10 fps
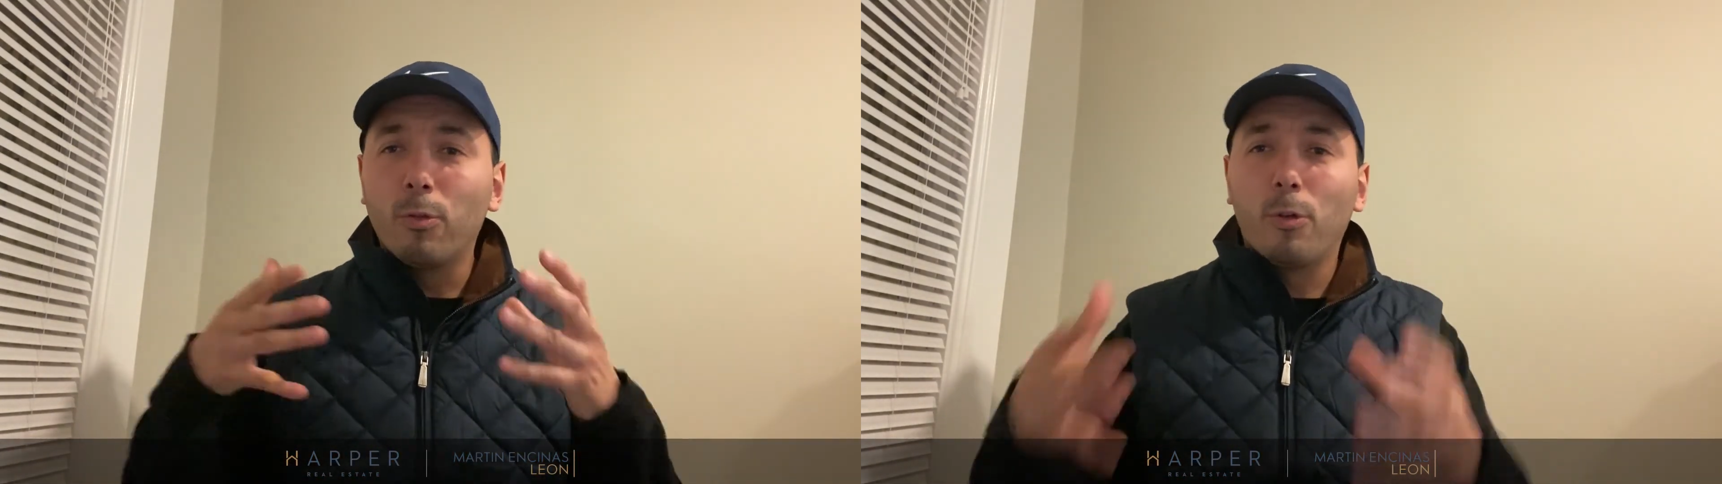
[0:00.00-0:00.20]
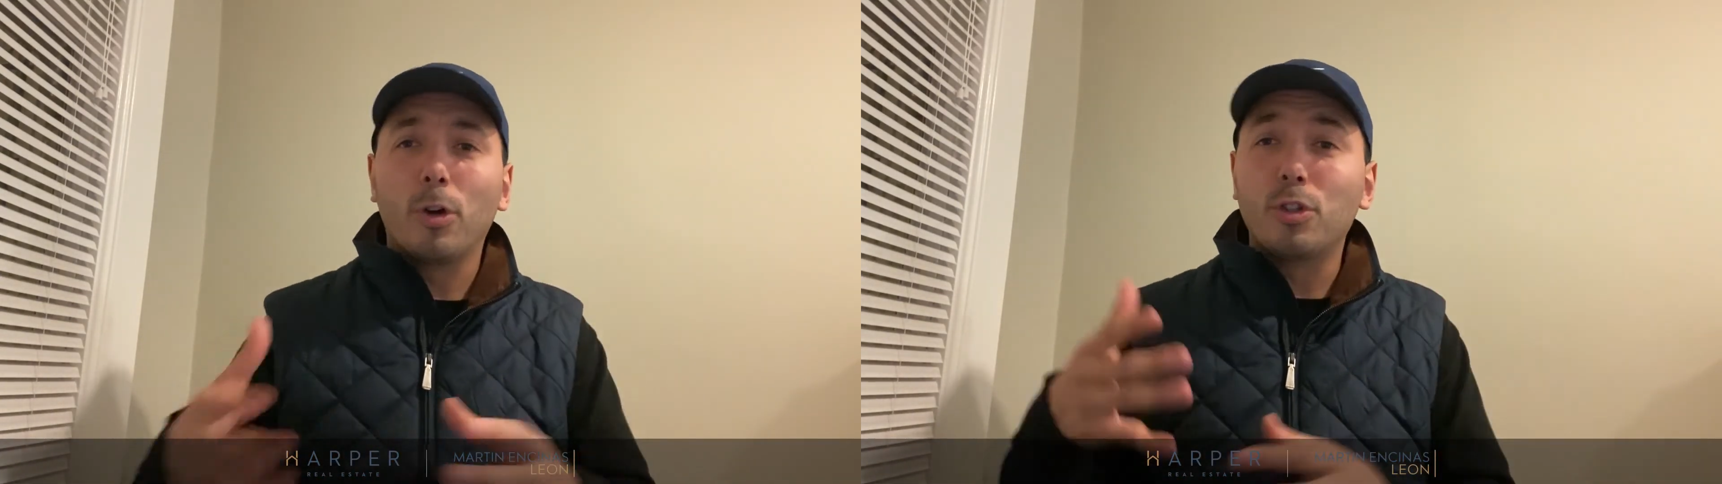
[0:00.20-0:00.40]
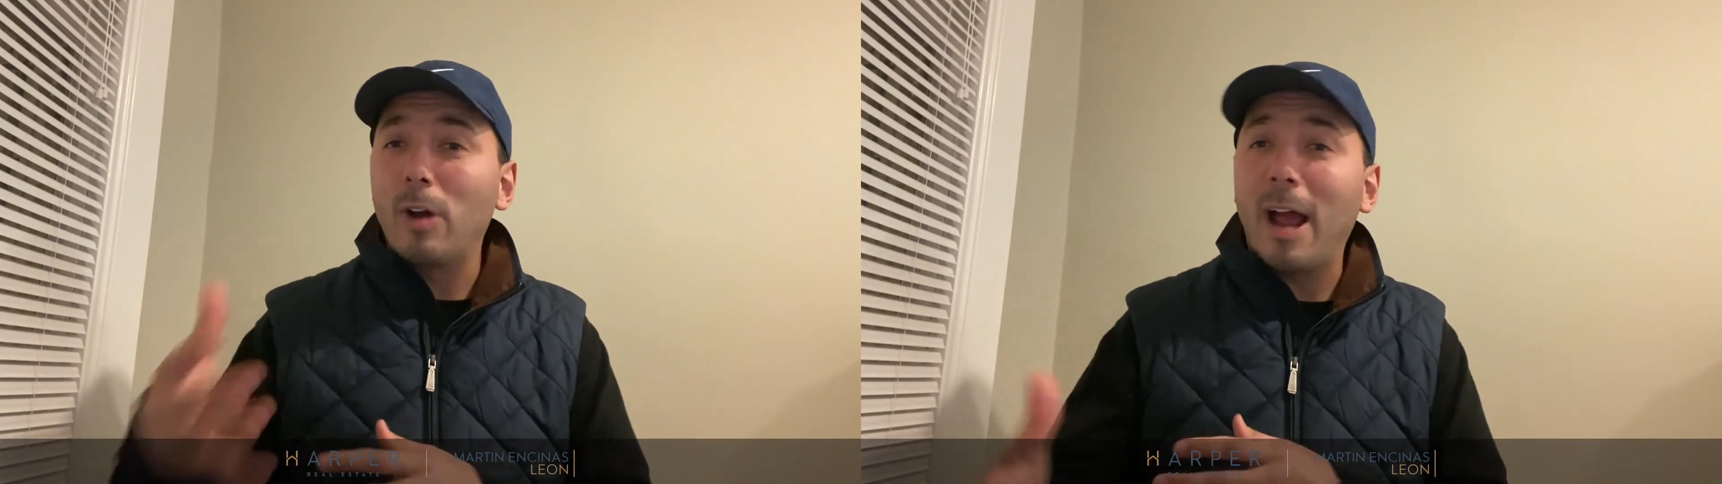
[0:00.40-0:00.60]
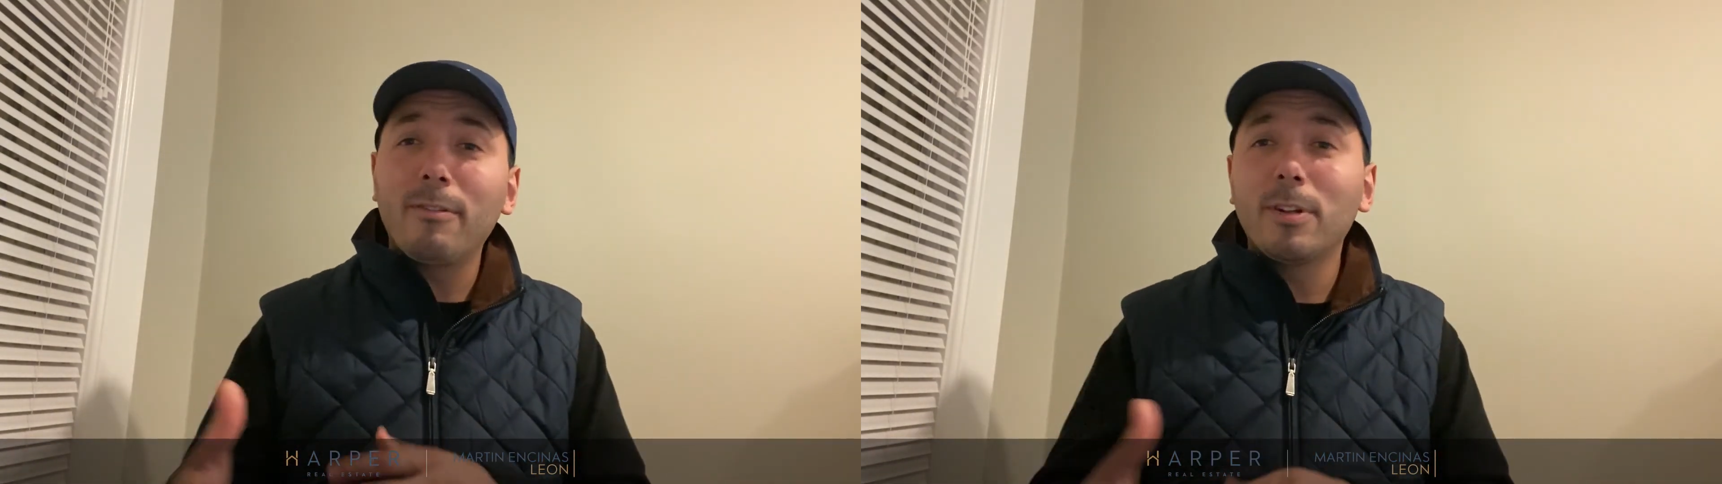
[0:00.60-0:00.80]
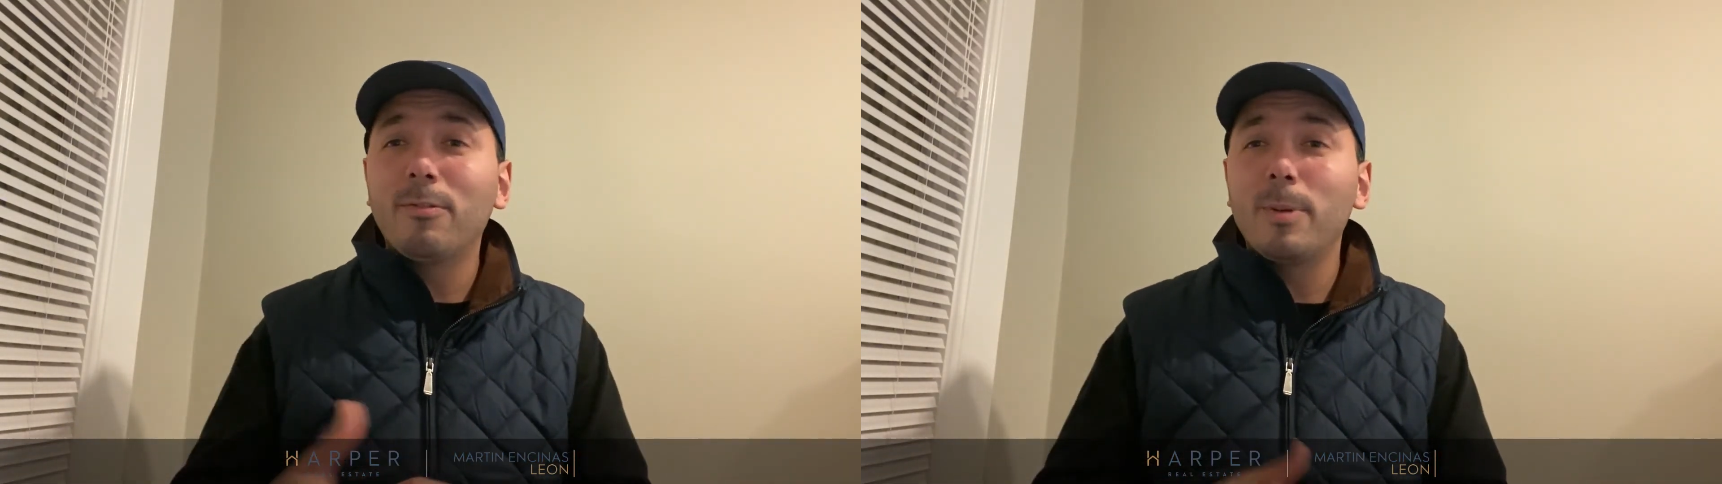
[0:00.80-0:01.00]
for
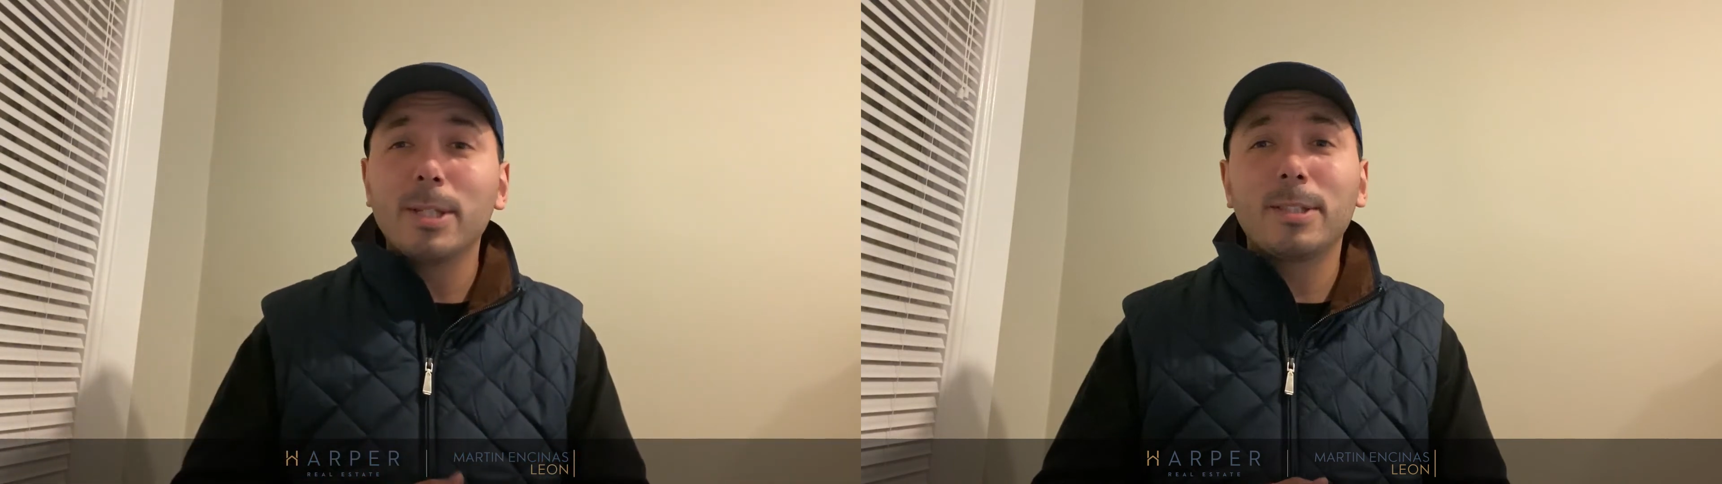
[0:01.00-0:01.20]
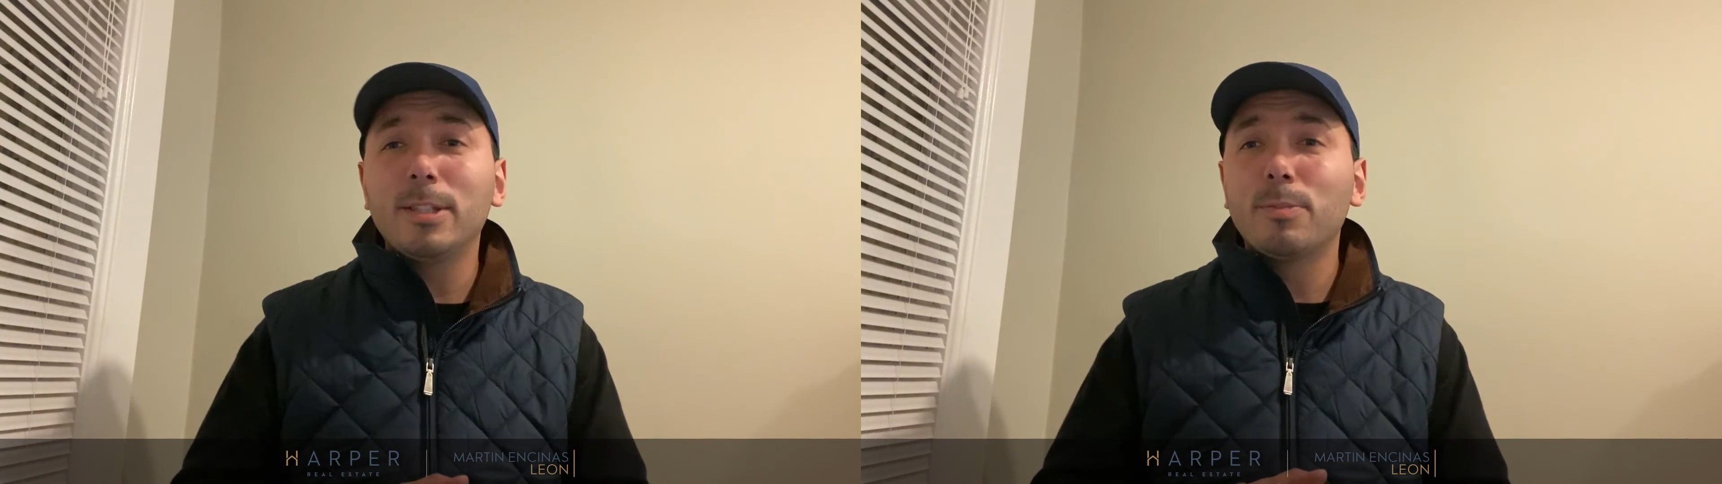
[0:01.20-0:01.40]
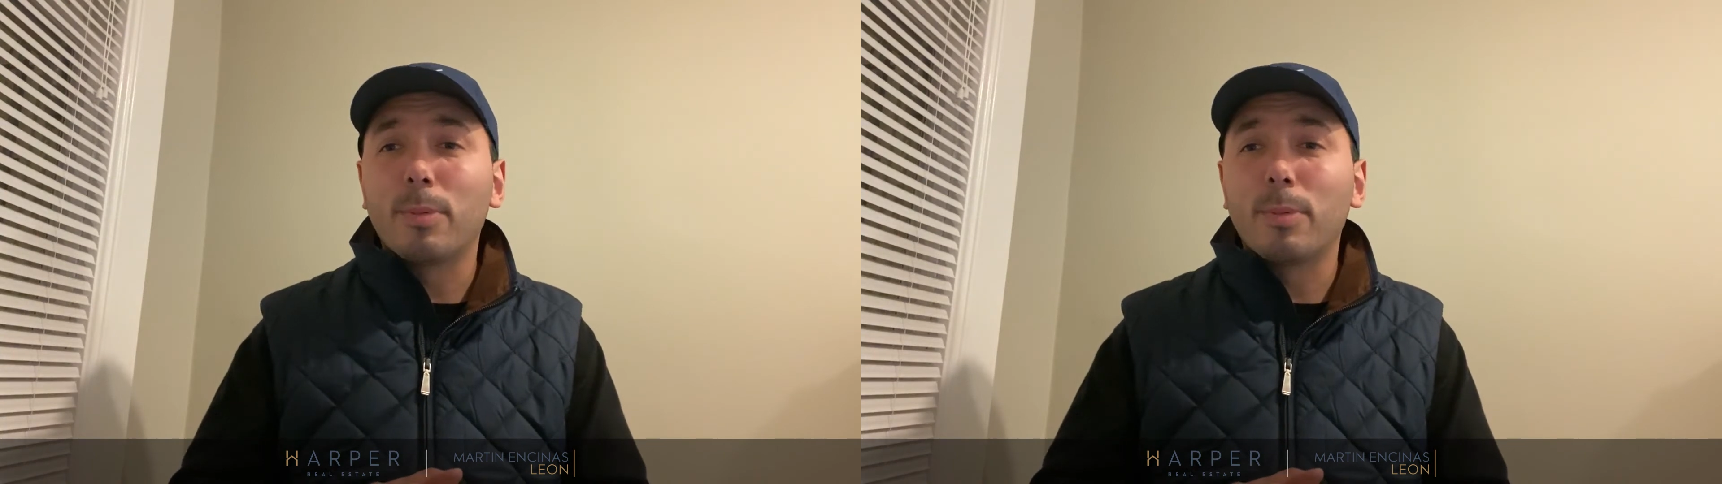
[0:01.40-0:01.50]
driving the business,